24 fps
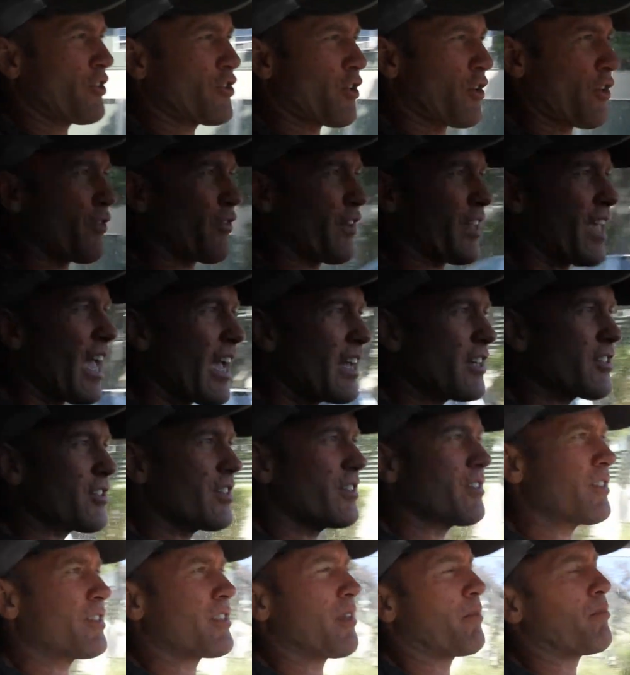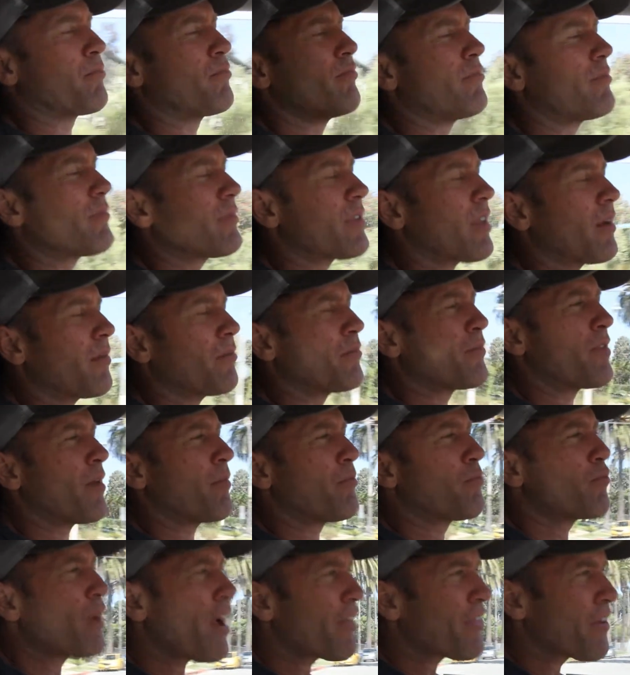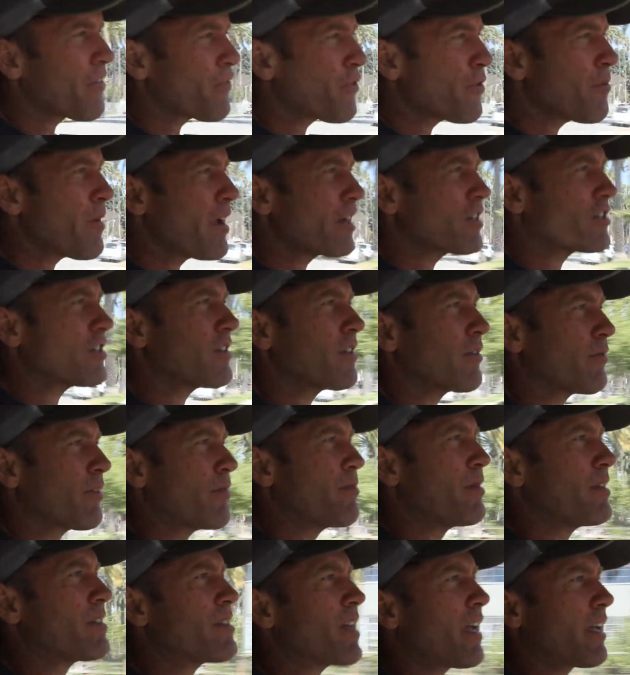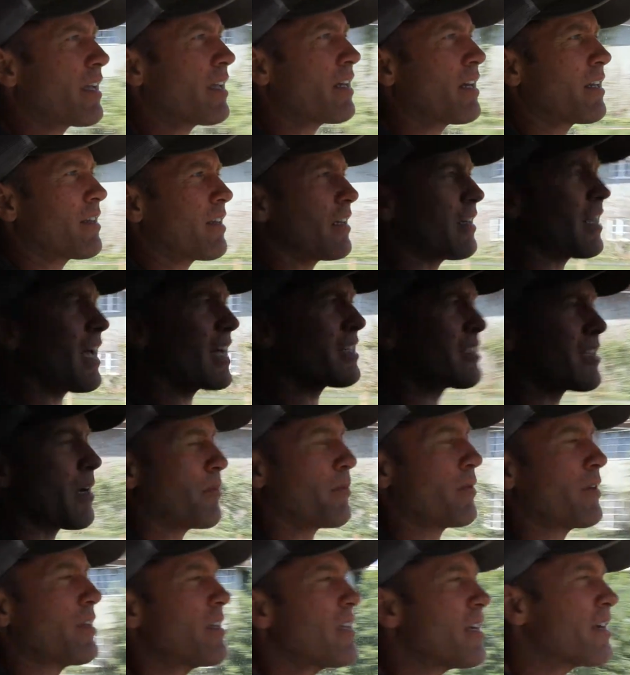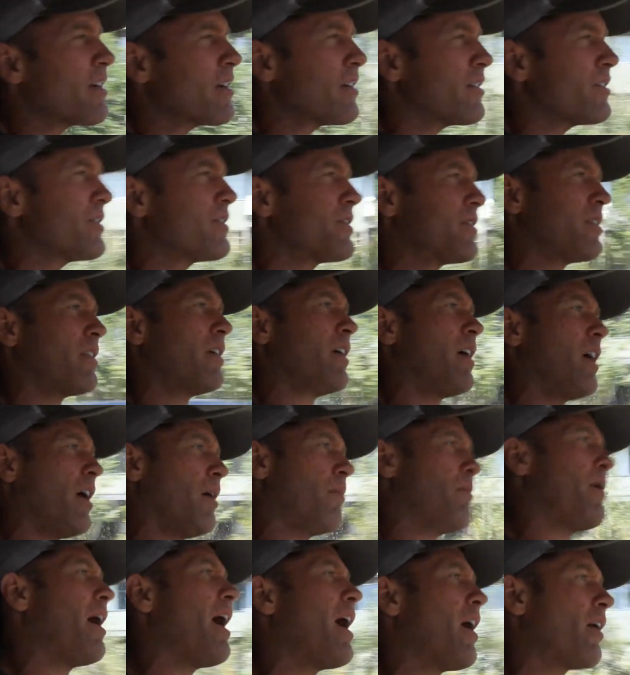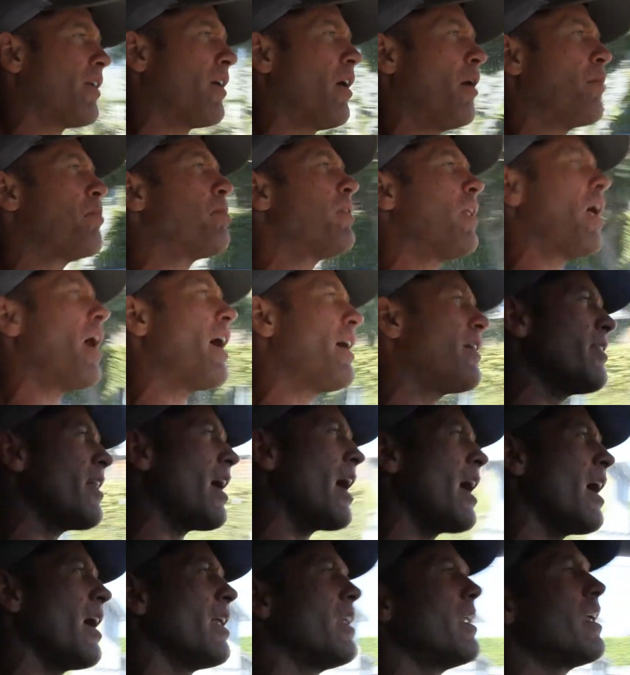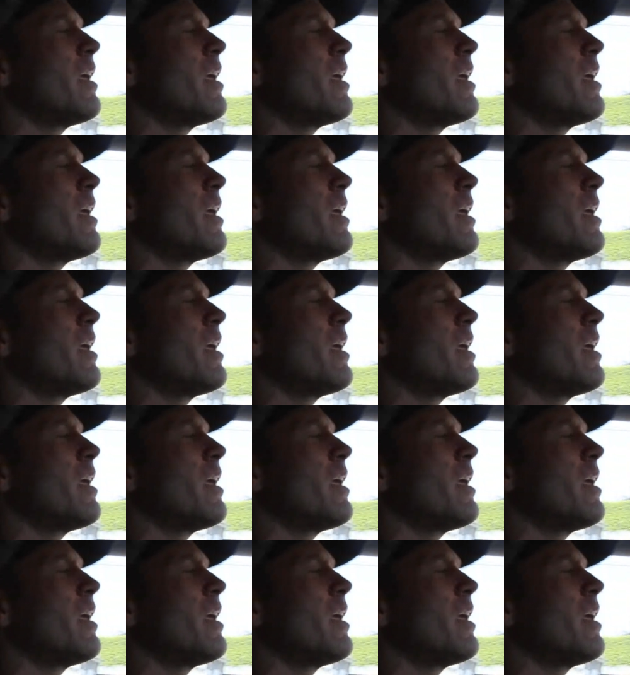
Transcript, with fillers: certifications, the the, the breath information that we've been taking in the last couple of years, um, how to apply that,